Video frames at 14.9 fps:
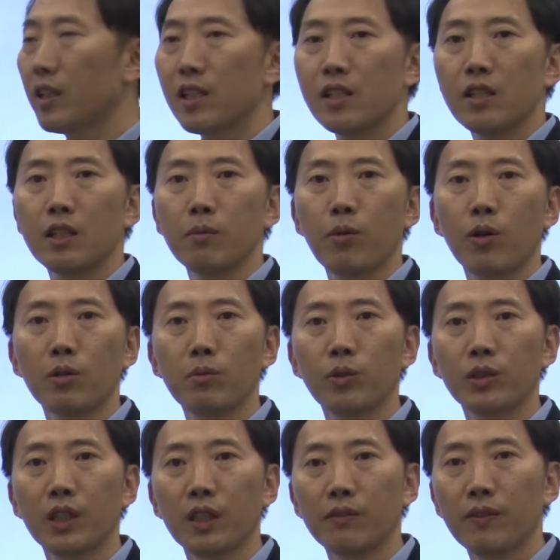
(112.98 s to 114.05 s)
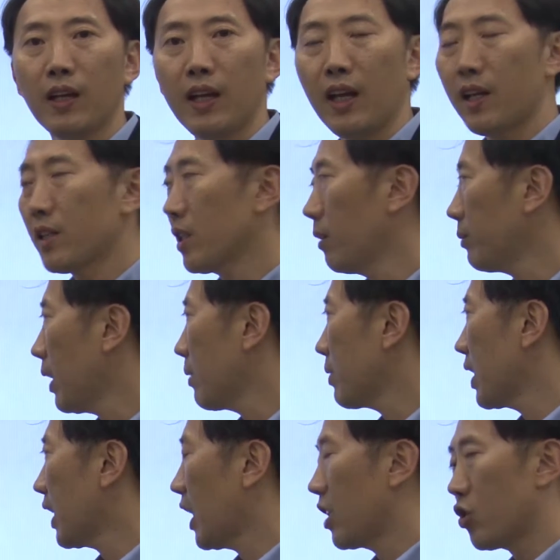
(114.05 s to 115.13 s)
this reporter motif, and sometimes
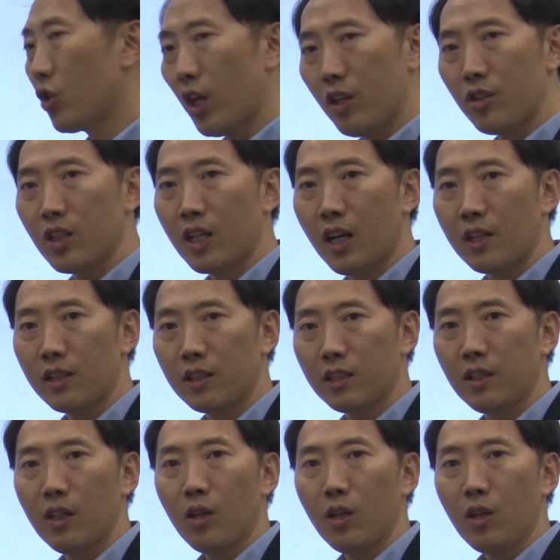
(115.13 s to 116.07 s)
it can change color